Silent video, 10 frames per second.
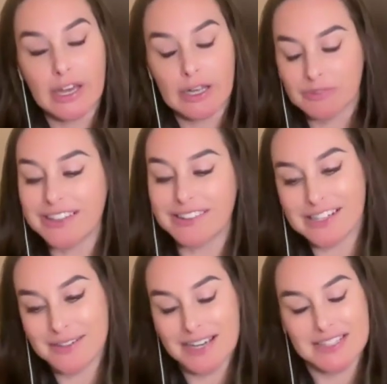Yeah, I'm
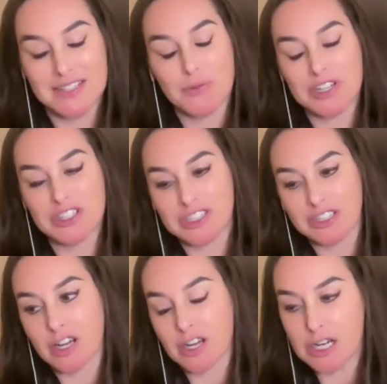really glad you asked this
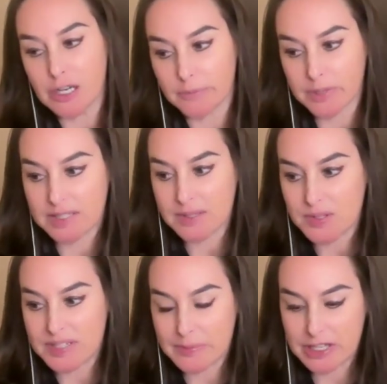question because
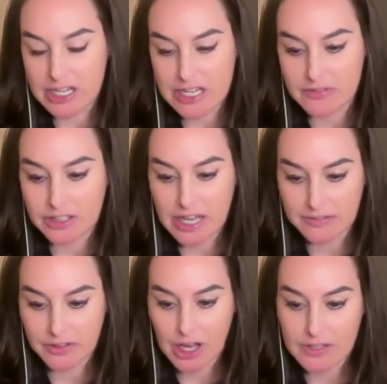this was something I gave a
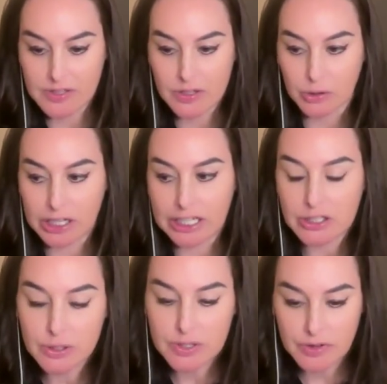lot of thought to. And I
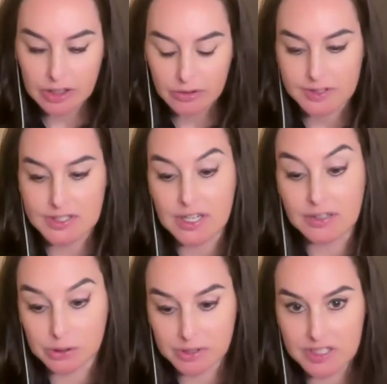chose Veda for
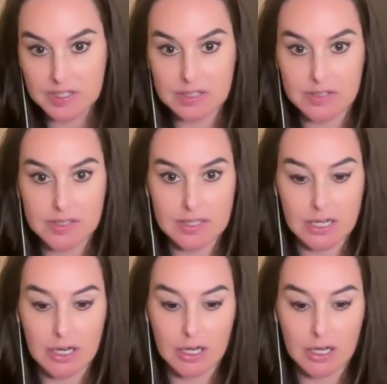several reasons.